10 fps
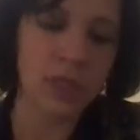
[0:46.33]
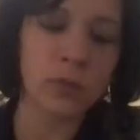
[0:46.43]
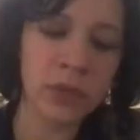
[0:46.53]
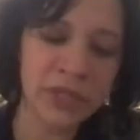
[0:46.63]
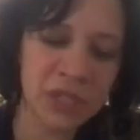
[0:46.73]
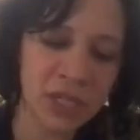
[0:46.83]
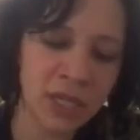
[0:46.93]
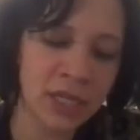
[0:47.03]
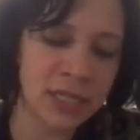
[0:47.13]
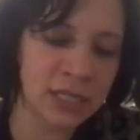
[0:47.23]
"Religion
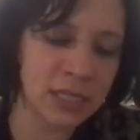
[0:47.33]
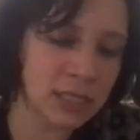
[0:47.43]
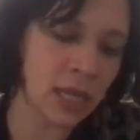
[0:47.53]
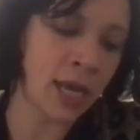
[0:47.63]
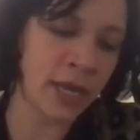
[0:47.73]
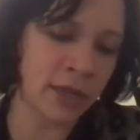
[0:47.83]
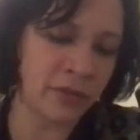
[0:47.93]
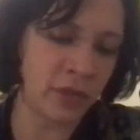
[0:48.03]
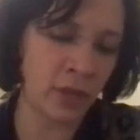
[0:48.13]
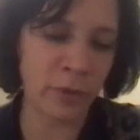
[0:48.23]
is the sigh
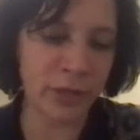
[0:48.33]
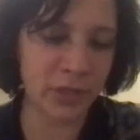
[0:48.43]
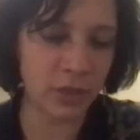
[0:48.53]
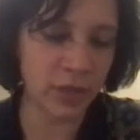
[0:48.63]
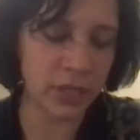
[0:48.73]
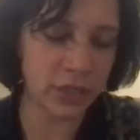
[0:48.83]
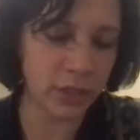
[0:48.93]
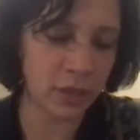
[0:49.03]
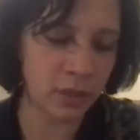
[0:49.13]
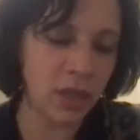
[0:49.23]
of the oppressed
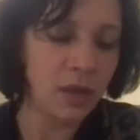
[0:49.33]
creature,